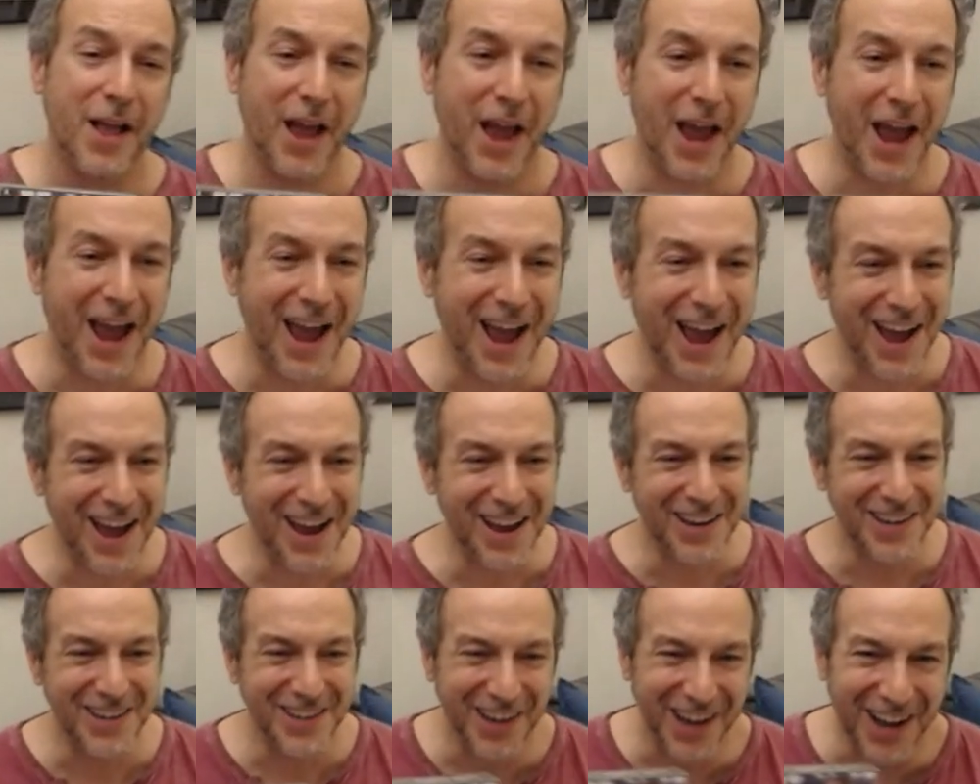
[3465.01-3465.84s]

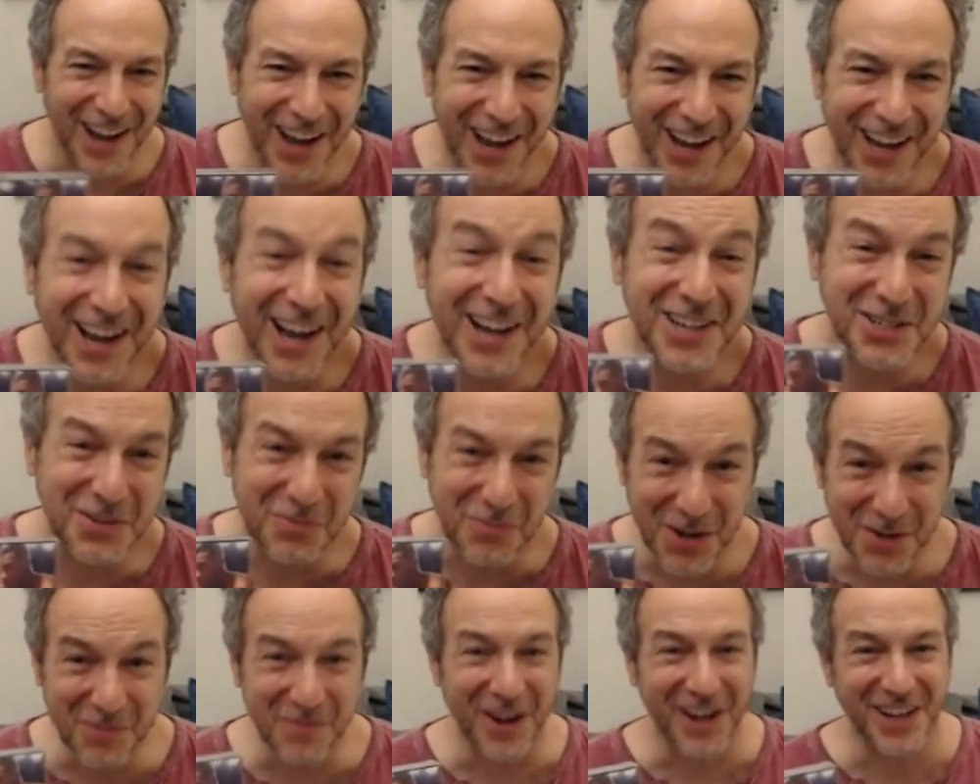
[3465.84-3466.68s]
and I got to
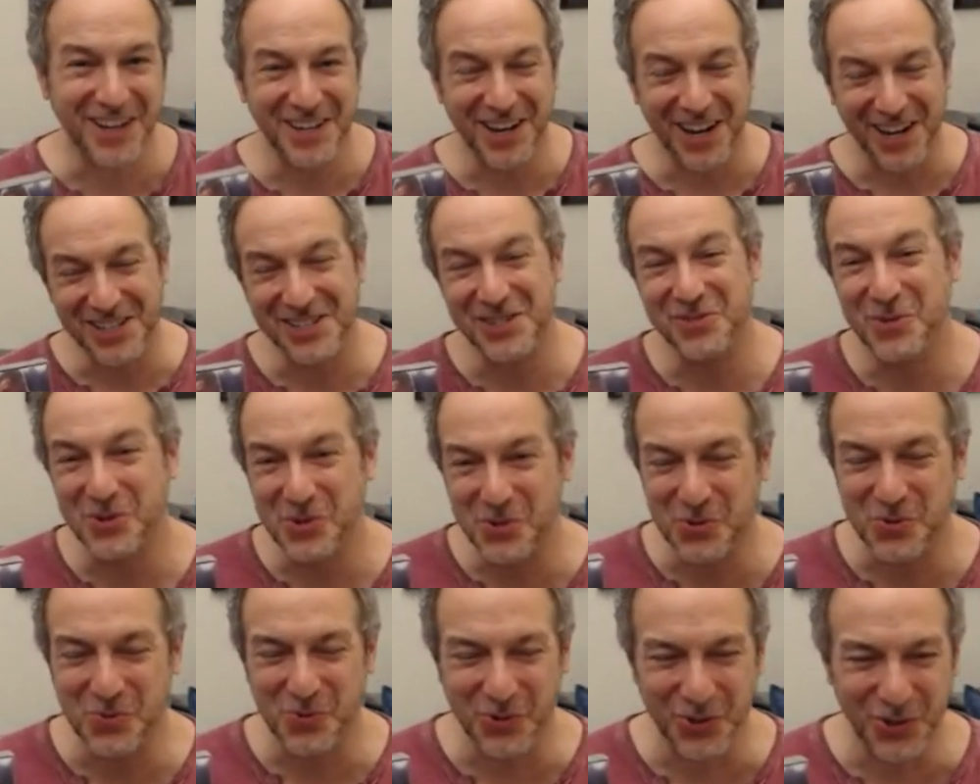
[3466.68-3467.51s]
meet Mike Tyson, which
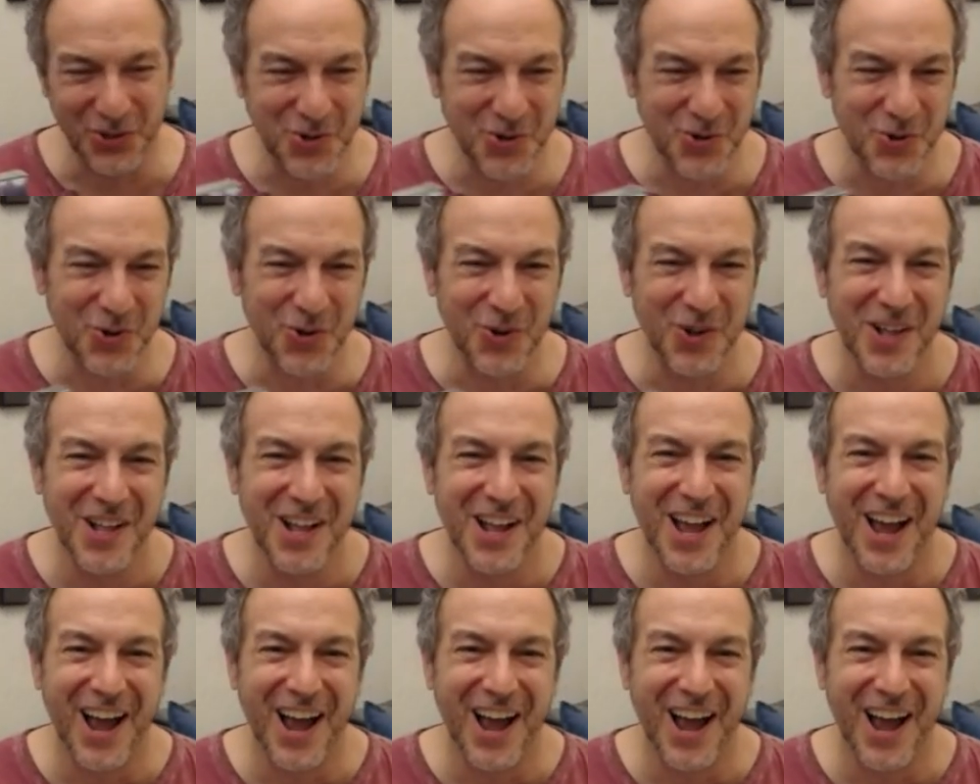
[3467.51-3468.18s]
was really cool.